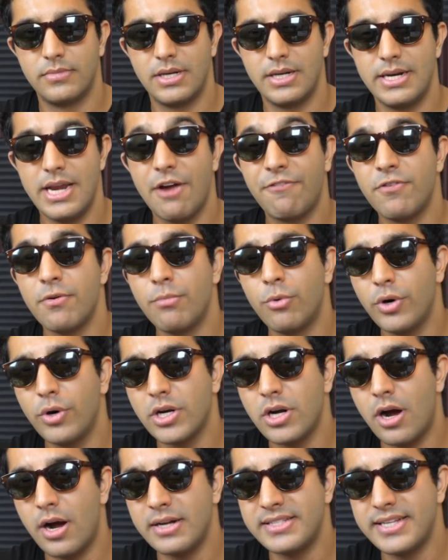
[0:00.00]
Now, for more
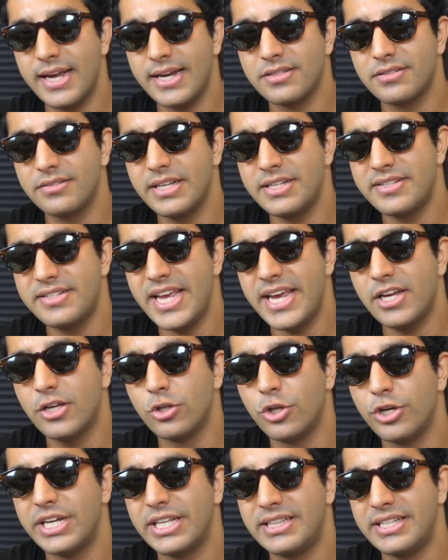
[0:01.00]
context, let's take a
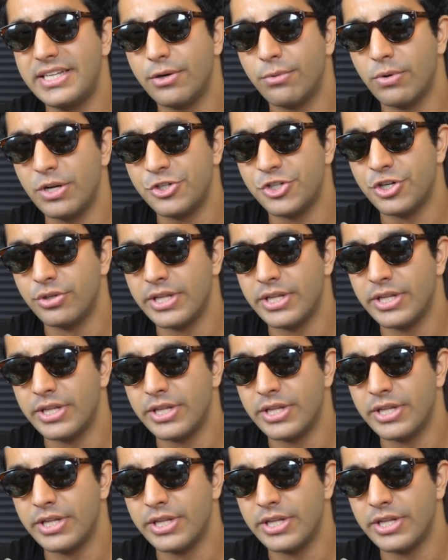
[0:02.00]
look at the original